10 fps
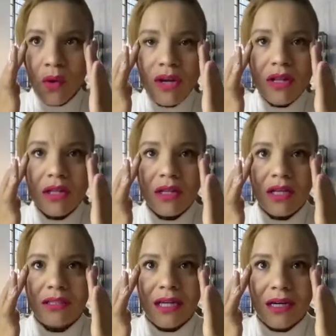one of the
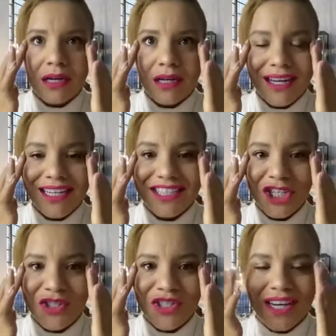things, uh, and it's
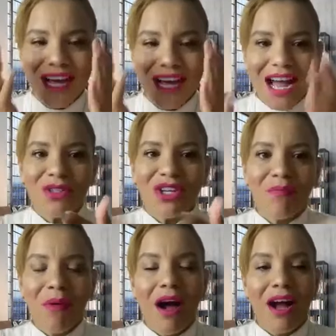interesting, I was on
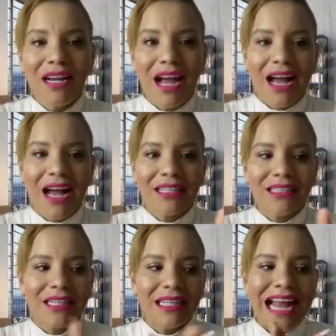a podcast
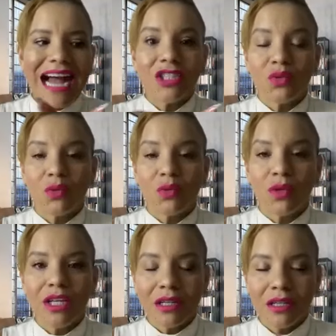last
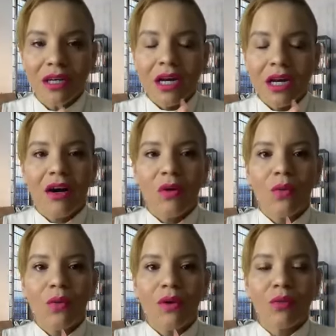week uh,
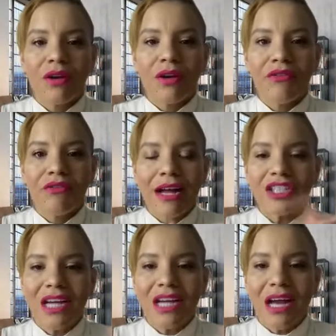with one of my
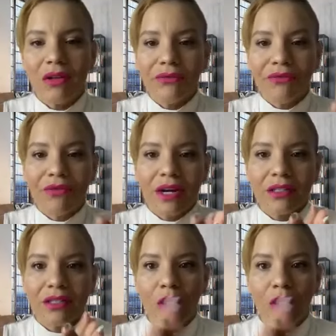childhood
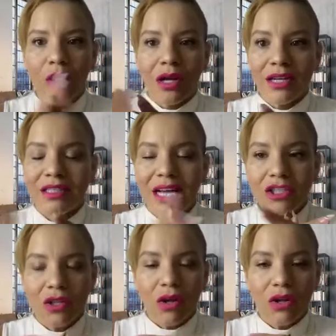friends, Ola. He's
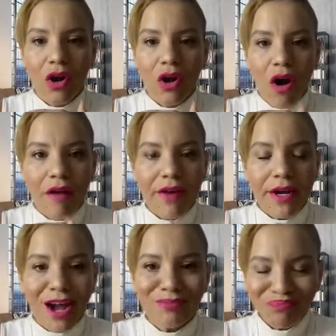actually on the call right
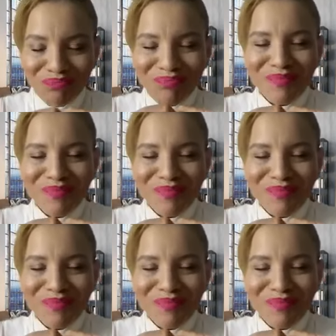now.